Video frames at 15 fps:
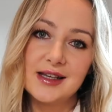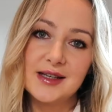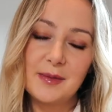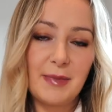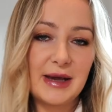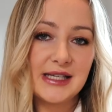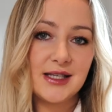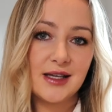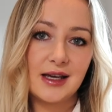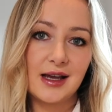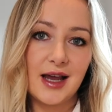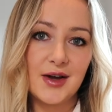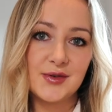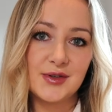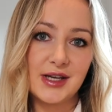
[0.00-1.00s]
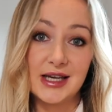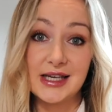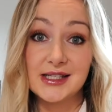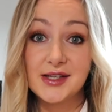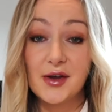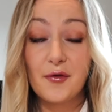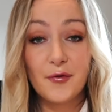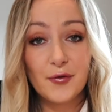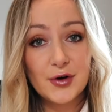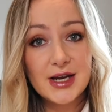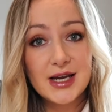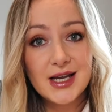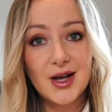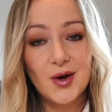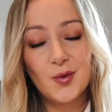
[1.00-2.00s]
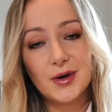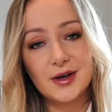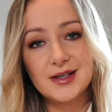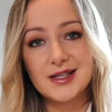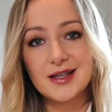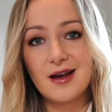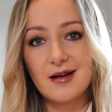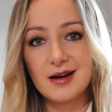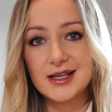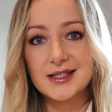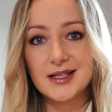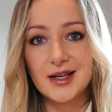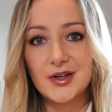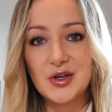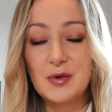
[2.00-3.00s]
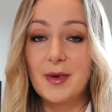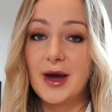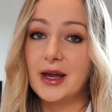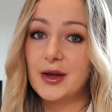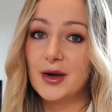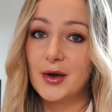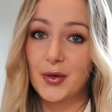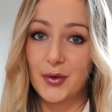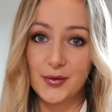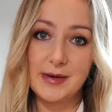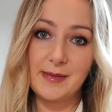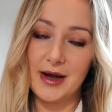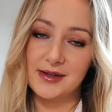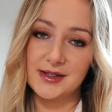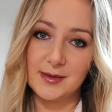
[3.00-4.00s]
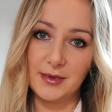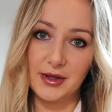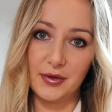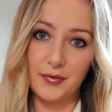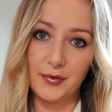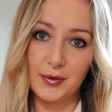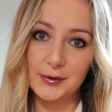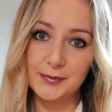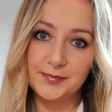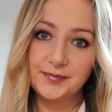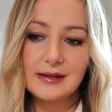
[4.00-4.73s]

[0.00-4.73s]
that the basic account is free, whereas the I S A you pay three pounds a month for.